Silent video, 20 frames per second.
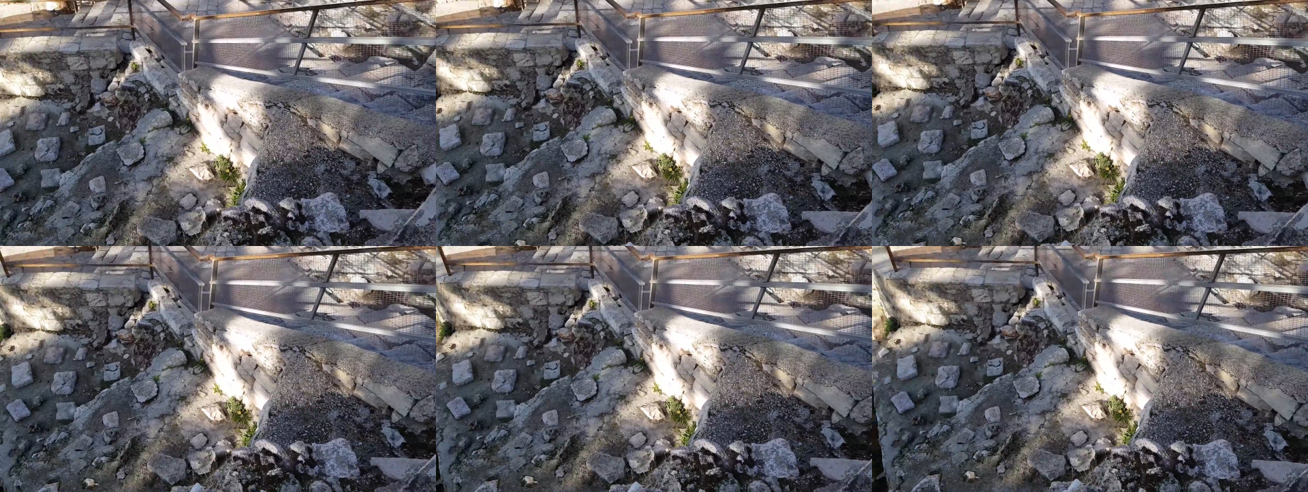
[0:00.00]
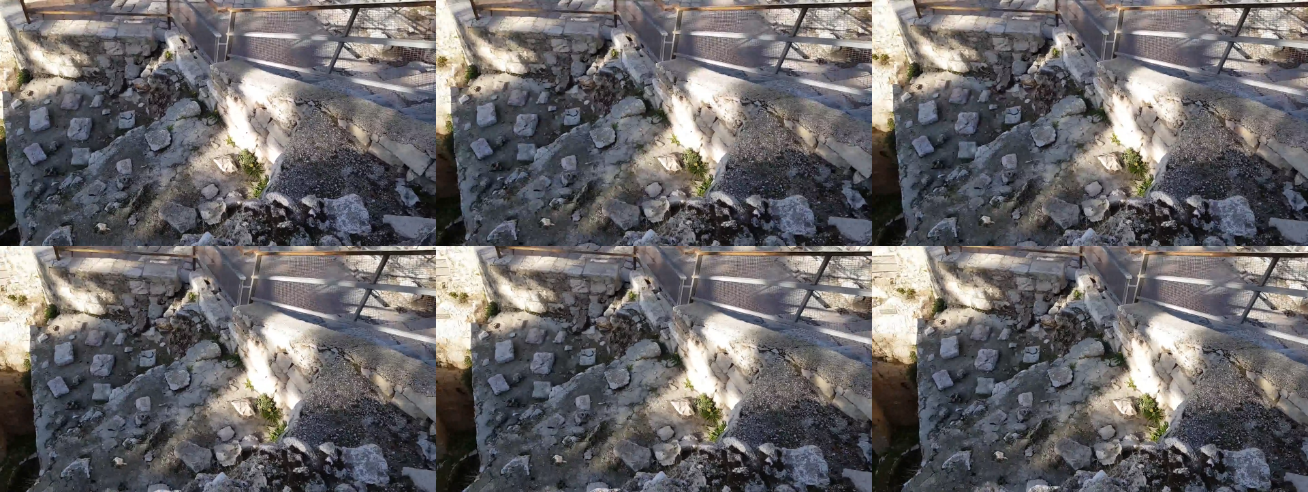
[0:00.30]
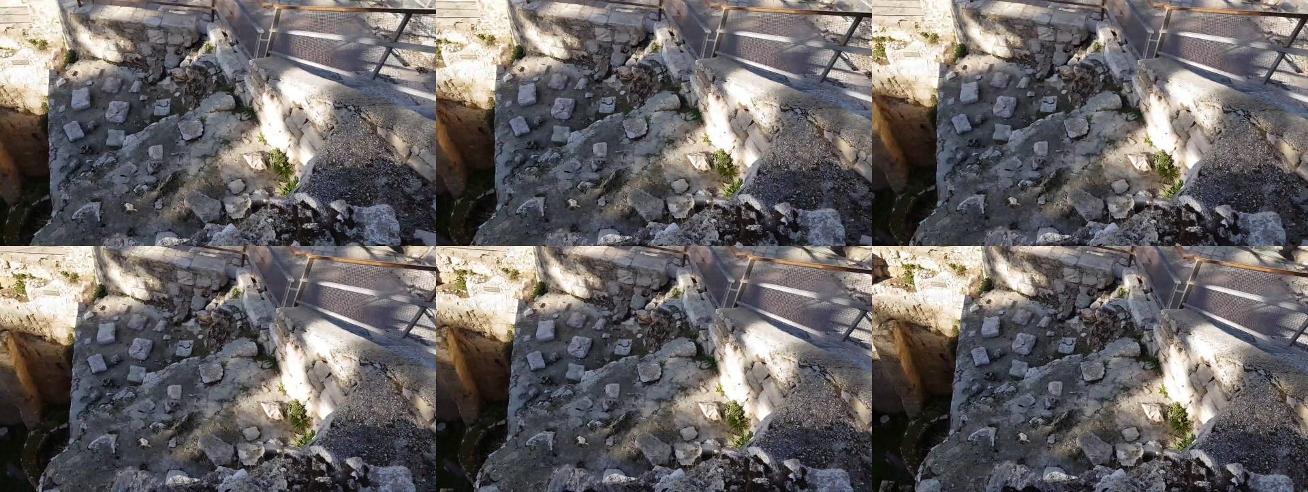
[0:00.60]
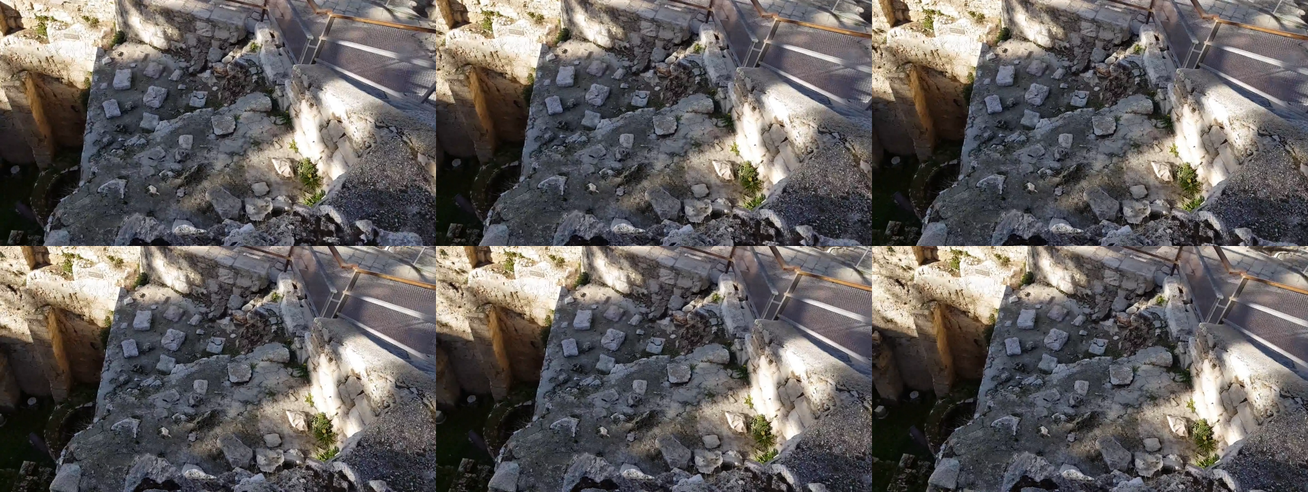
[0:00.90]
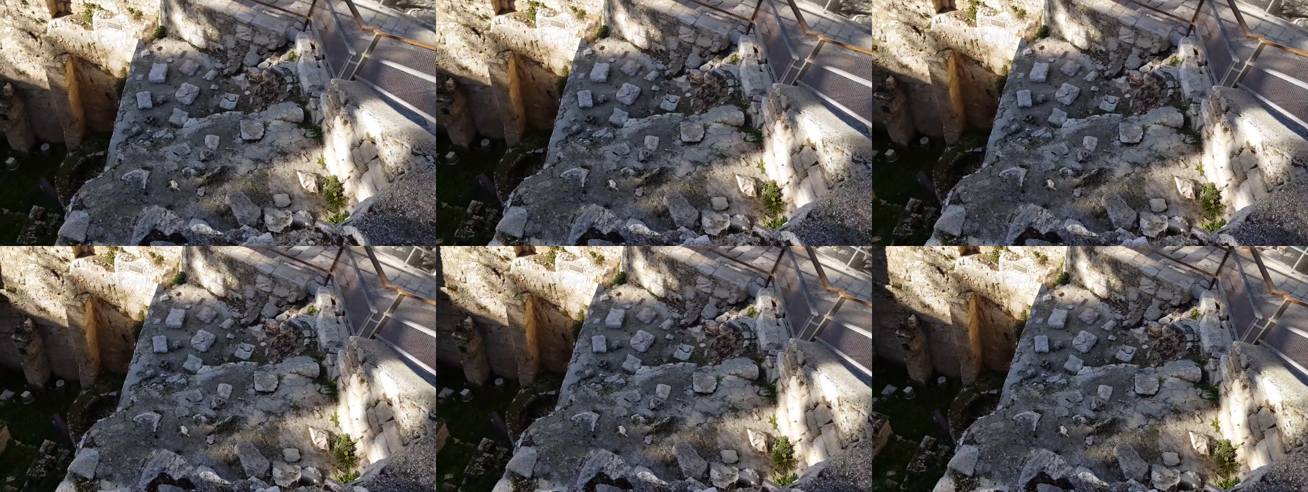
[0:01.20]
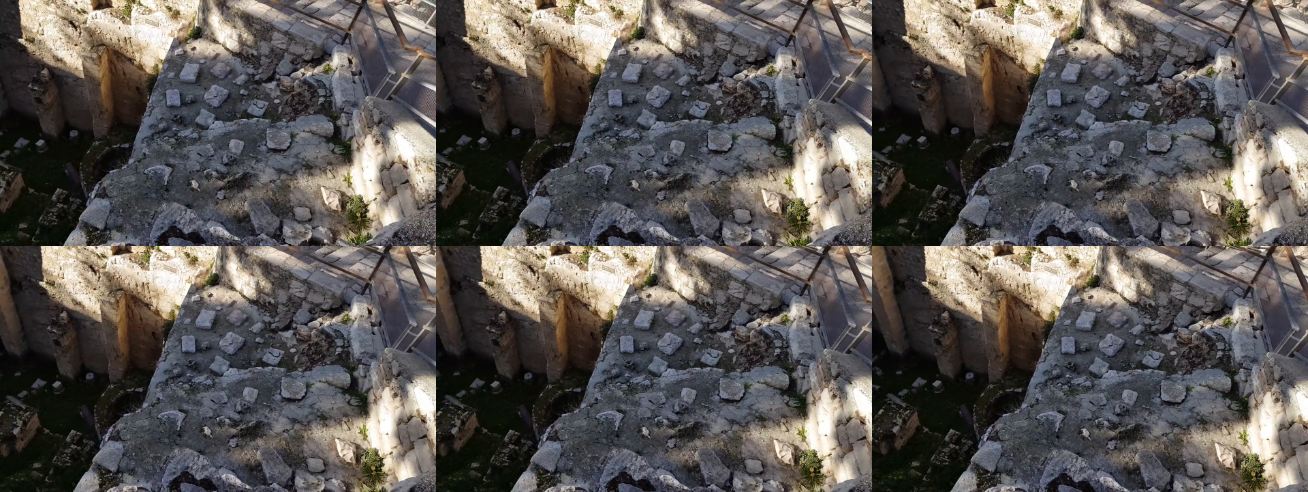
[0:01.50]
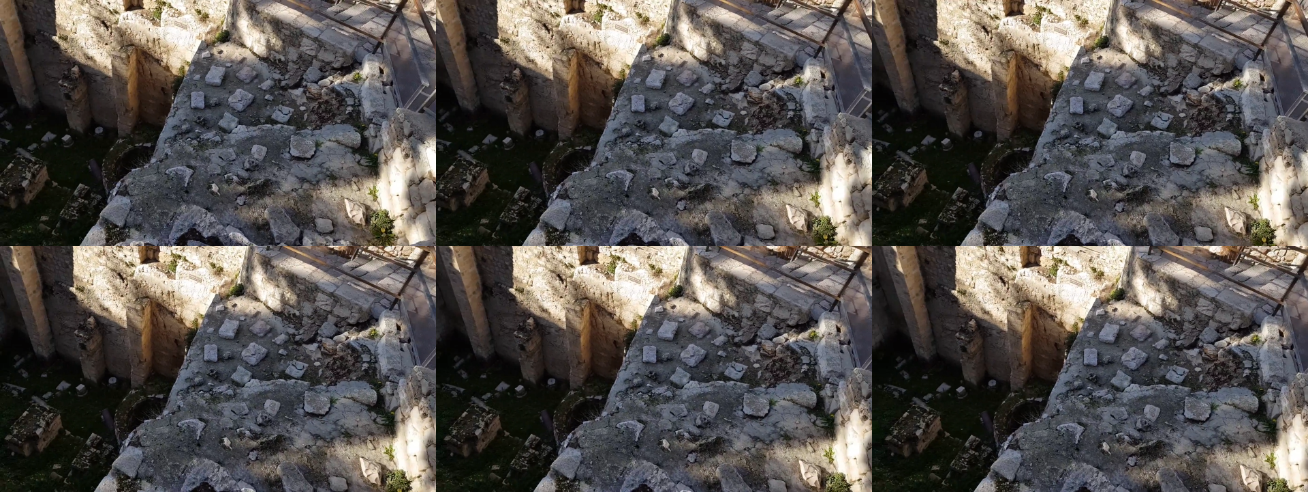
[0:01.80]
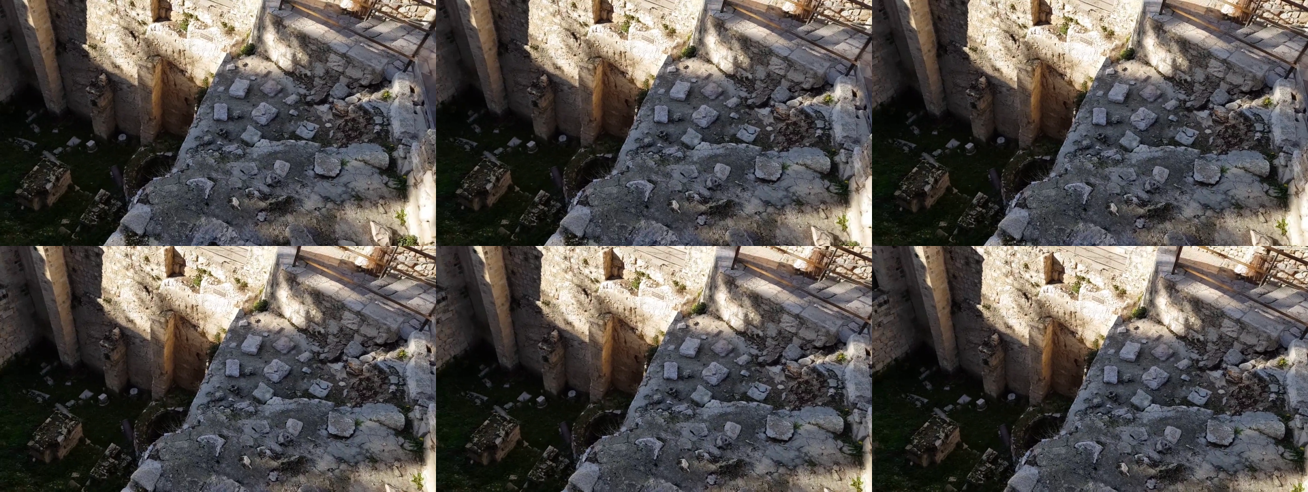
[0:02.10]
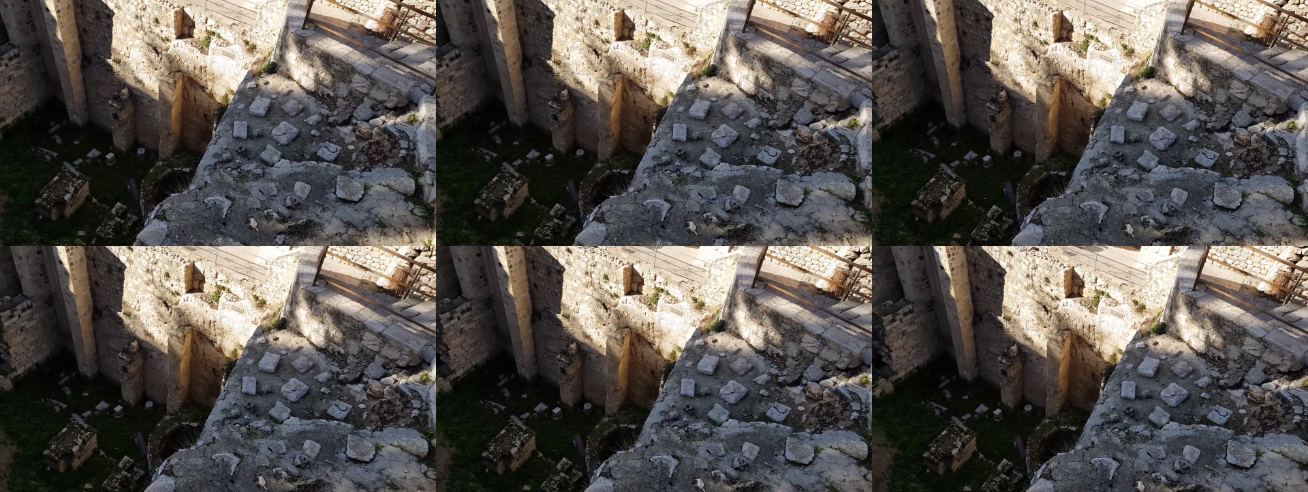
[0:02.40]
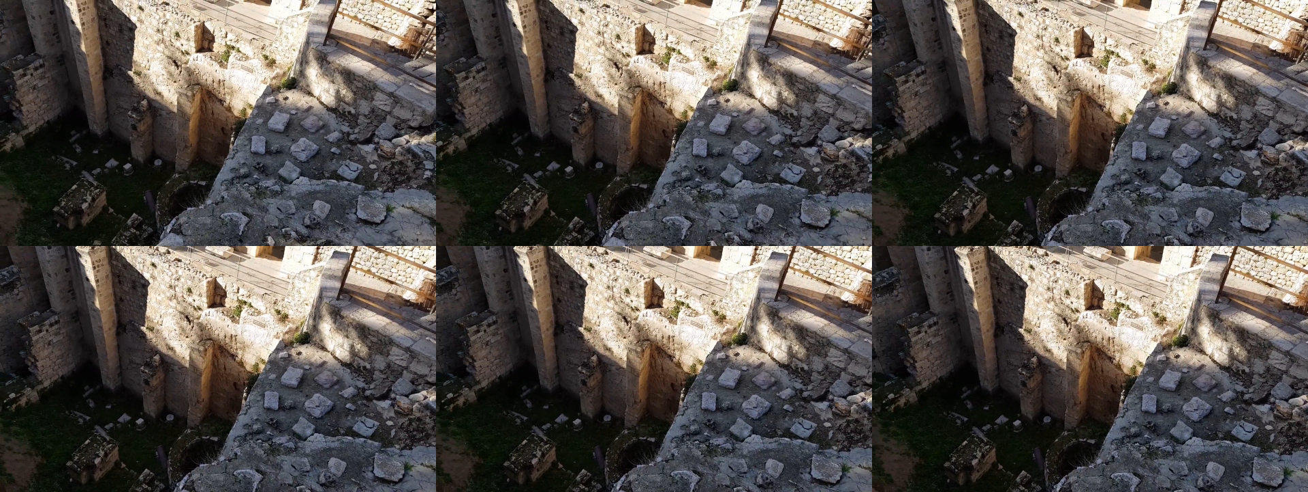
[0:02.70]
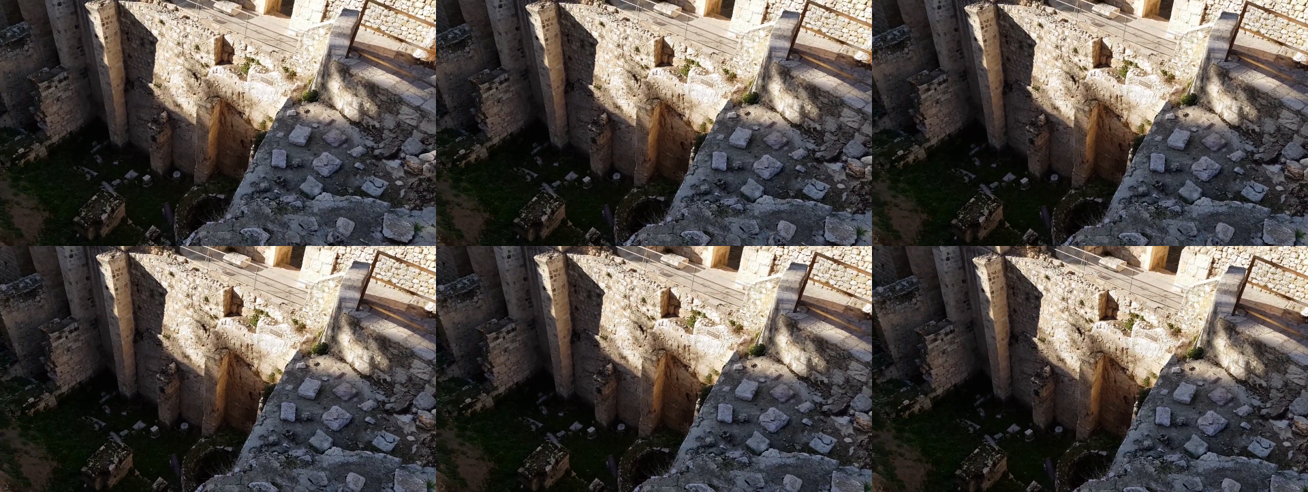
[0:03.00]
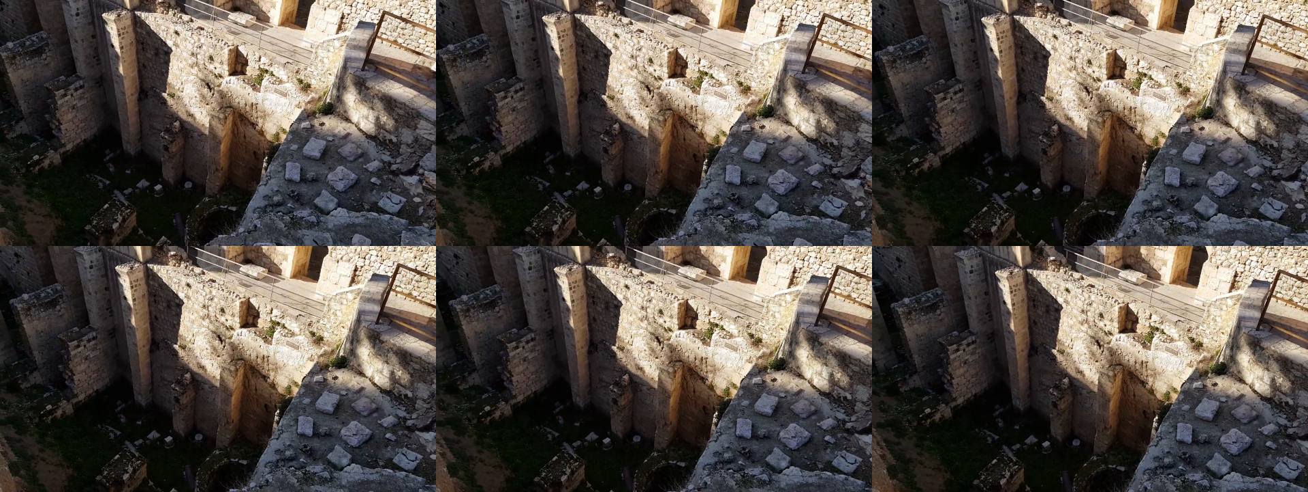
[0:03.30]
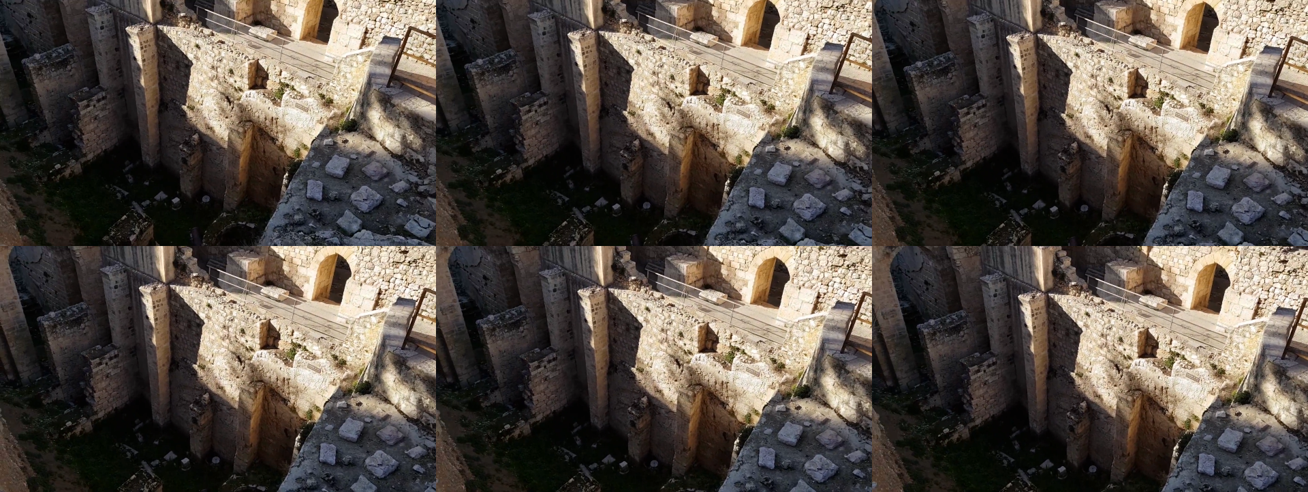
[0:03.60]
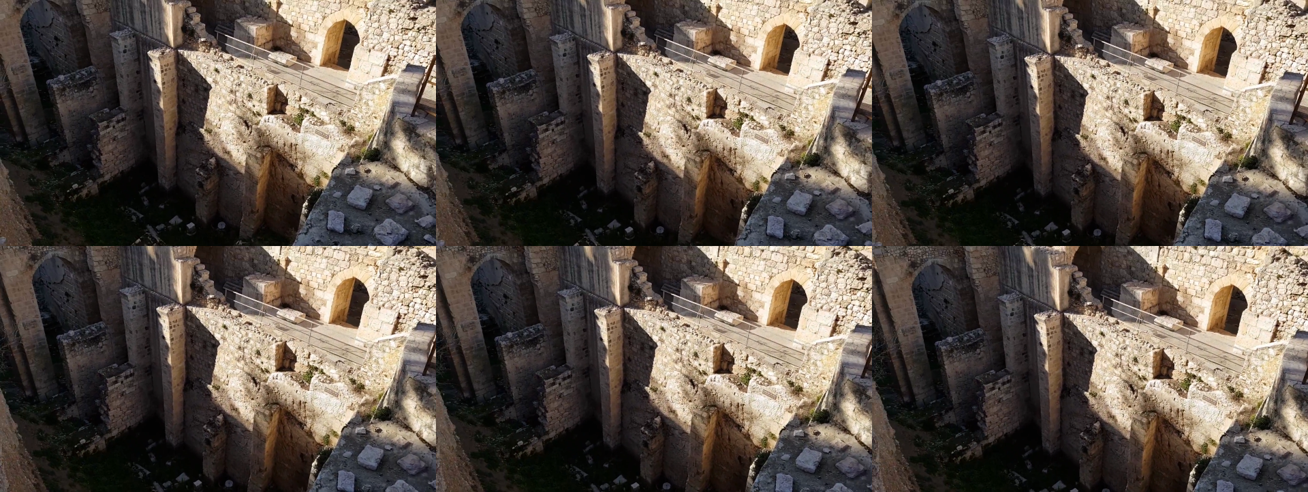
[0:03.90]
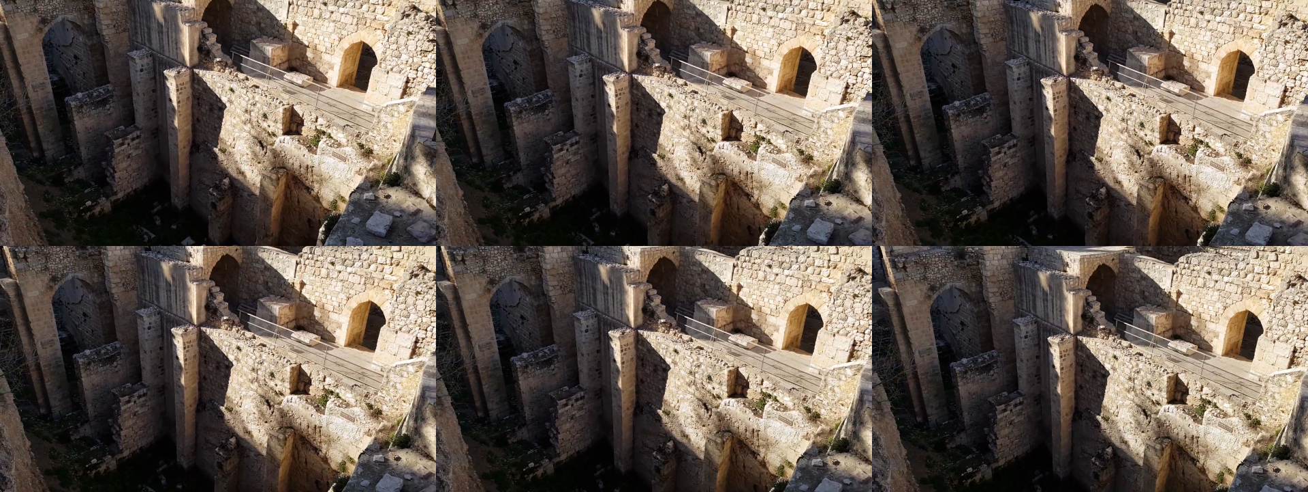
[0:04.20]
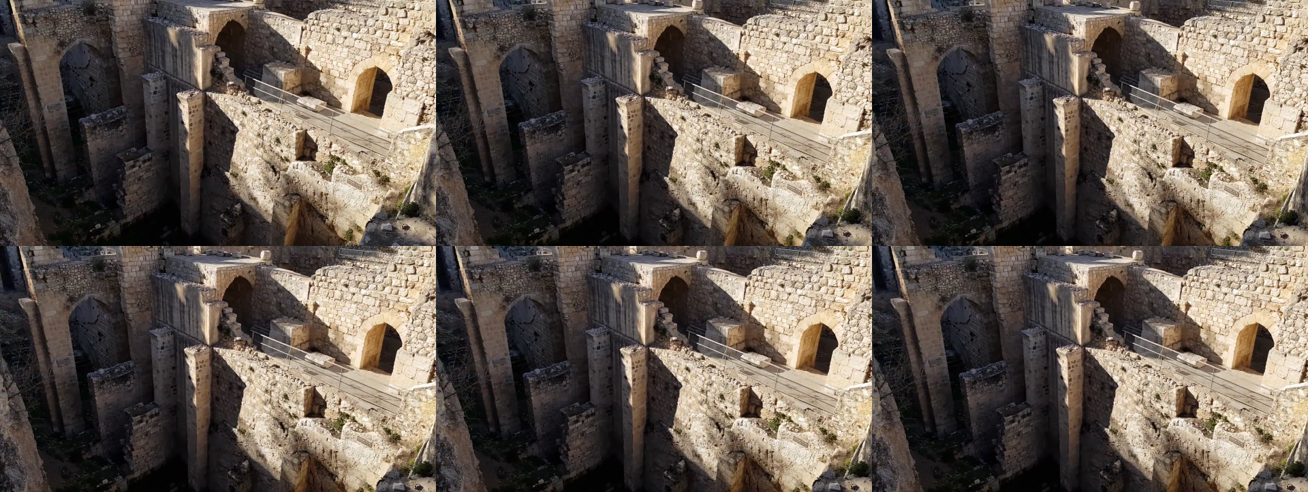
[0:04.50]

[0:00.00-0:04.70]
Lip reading: Nobody's mouth can be seen.